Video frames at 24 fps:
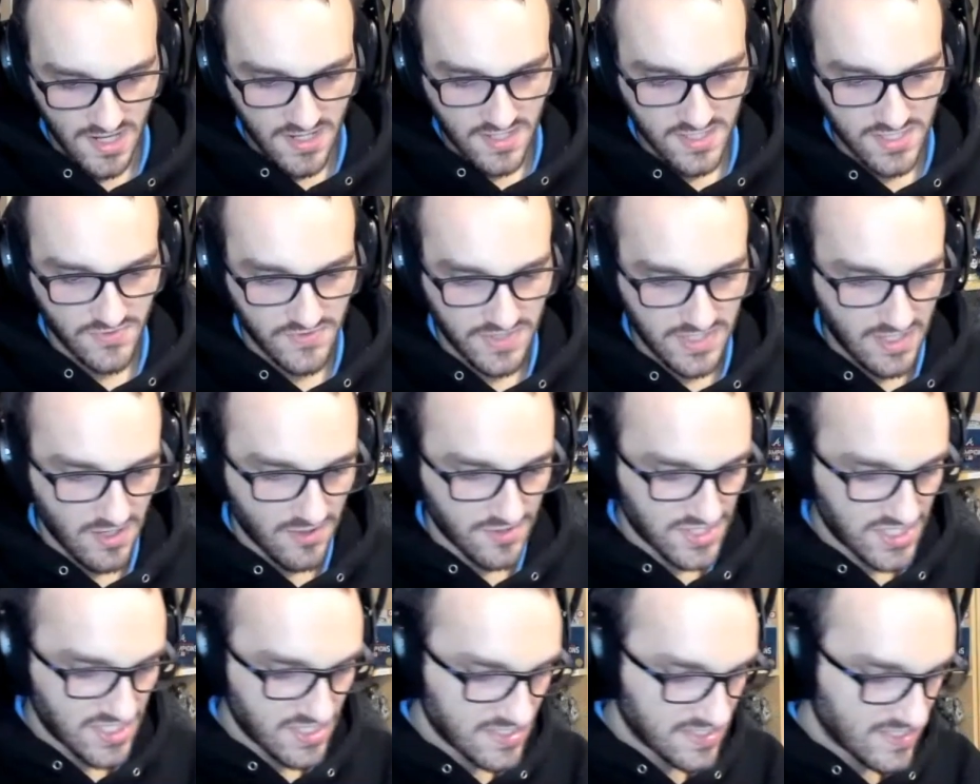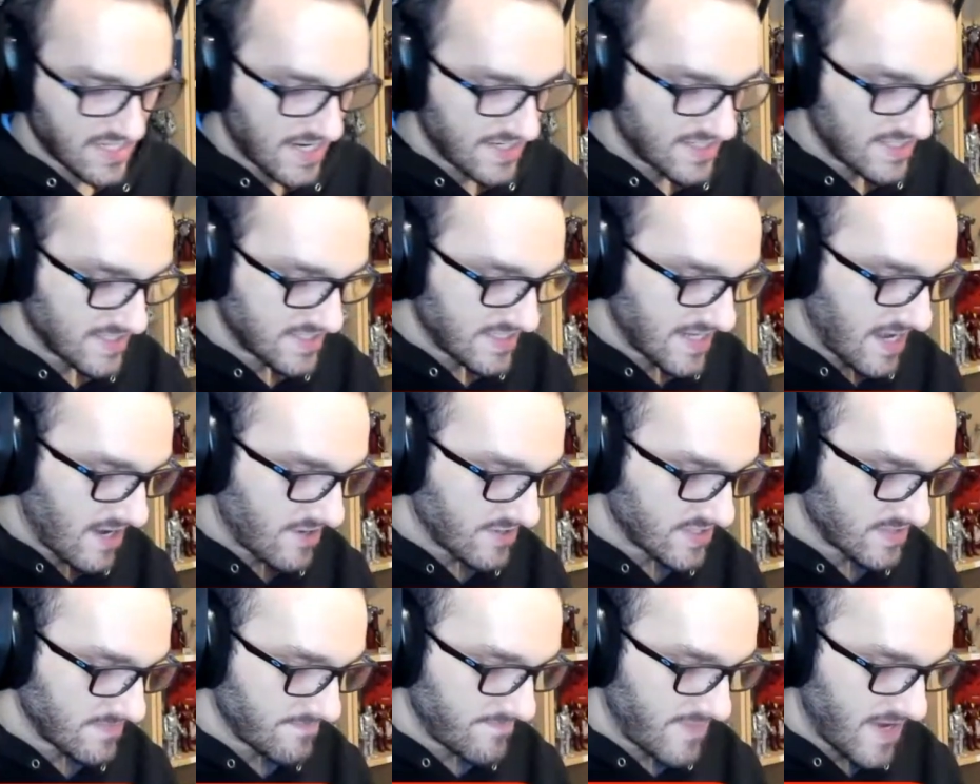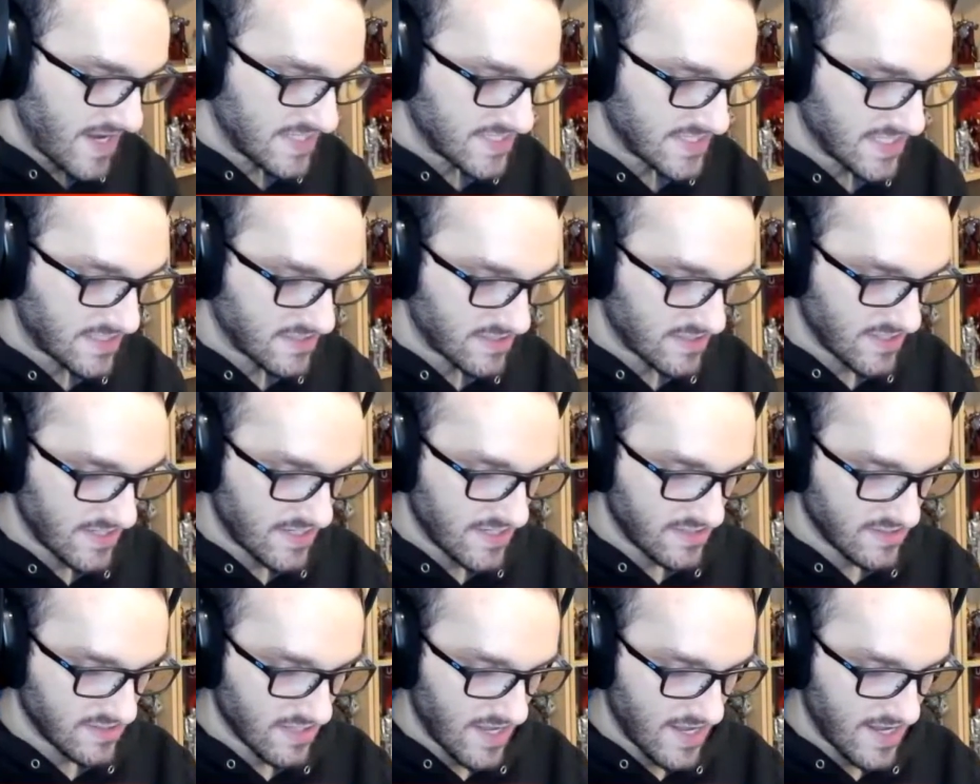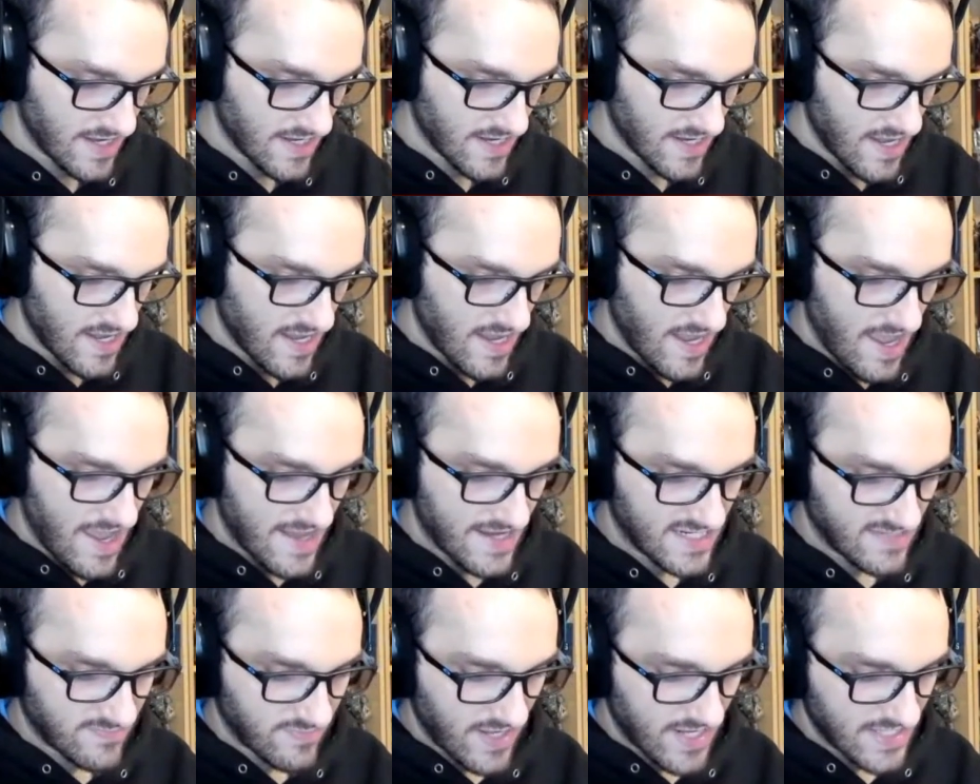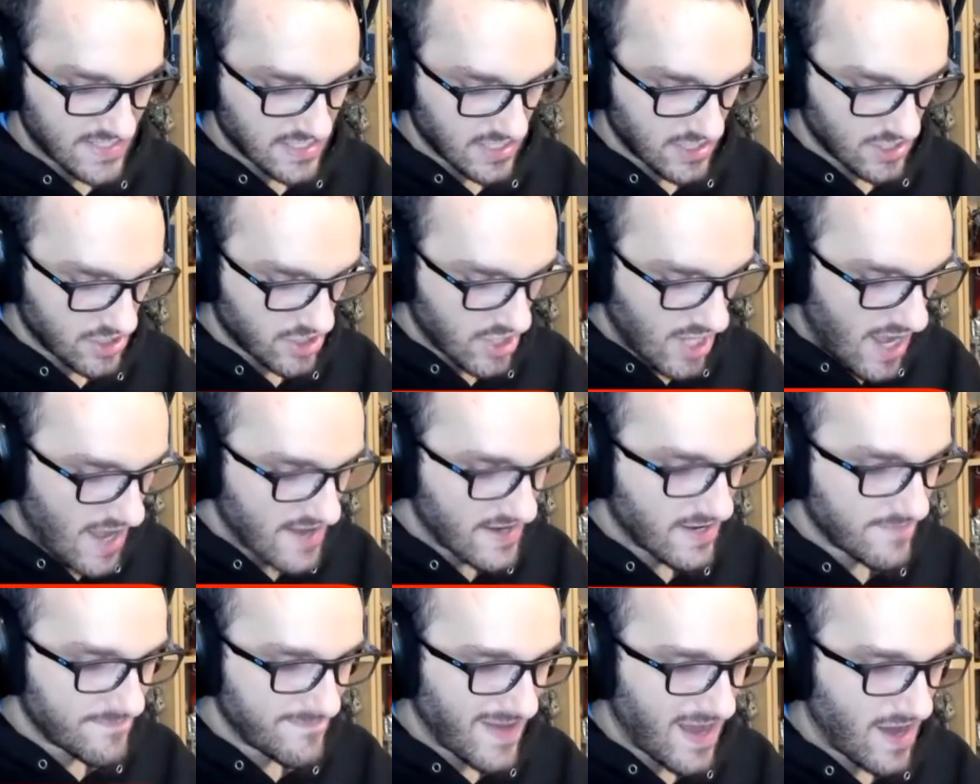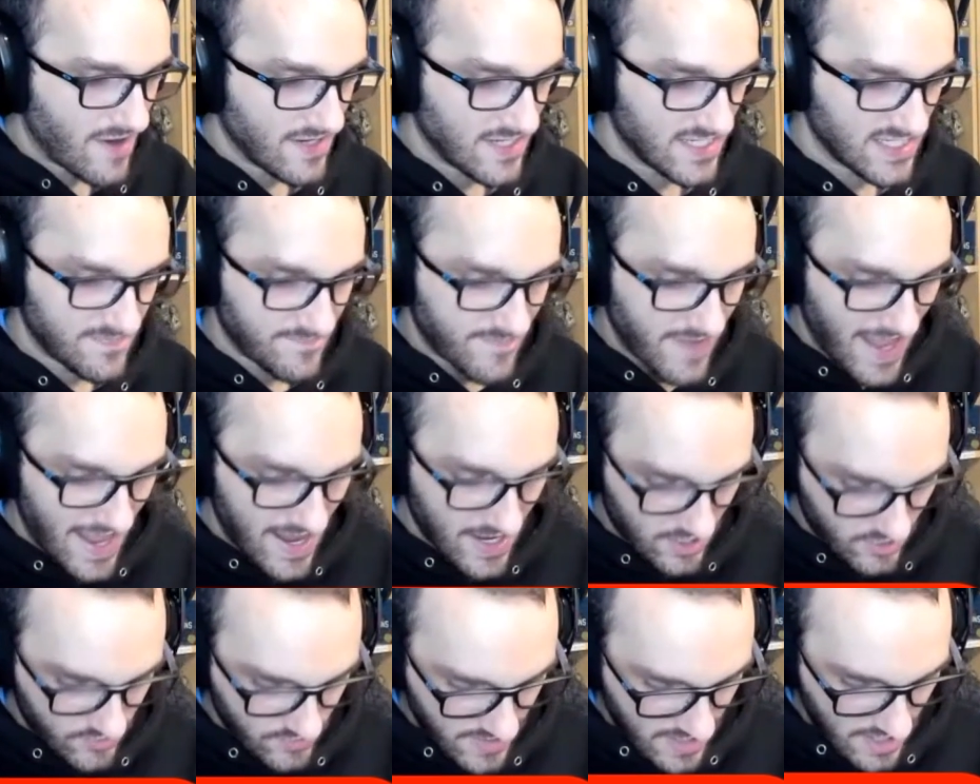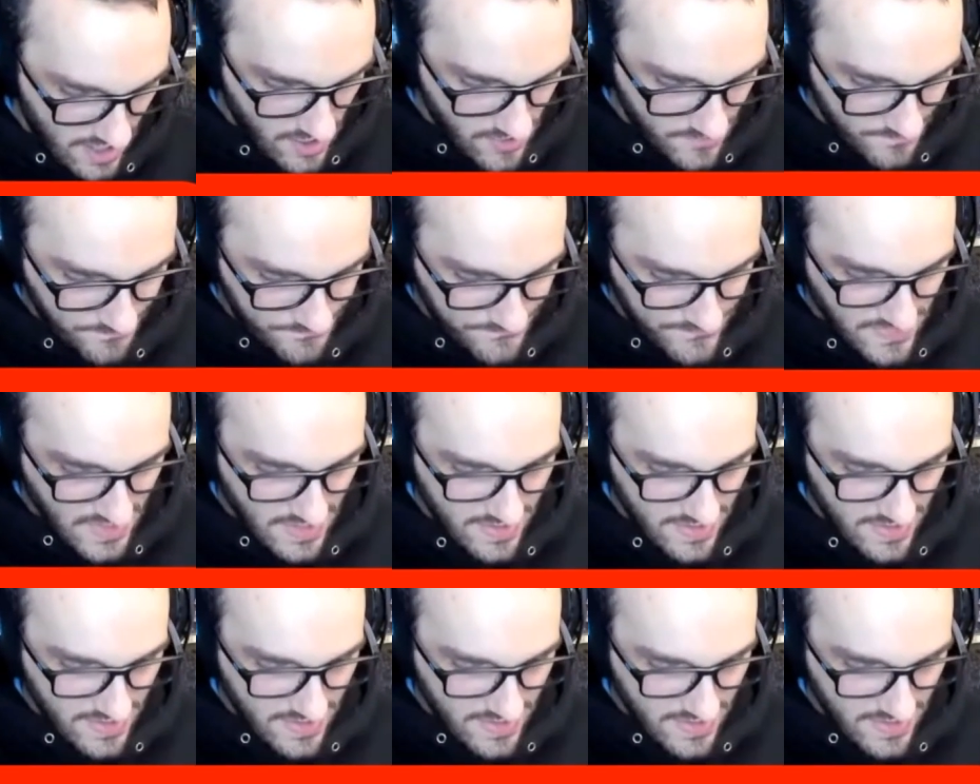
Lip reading: So he goes to the scientist's house and basically like explains a lot about his background.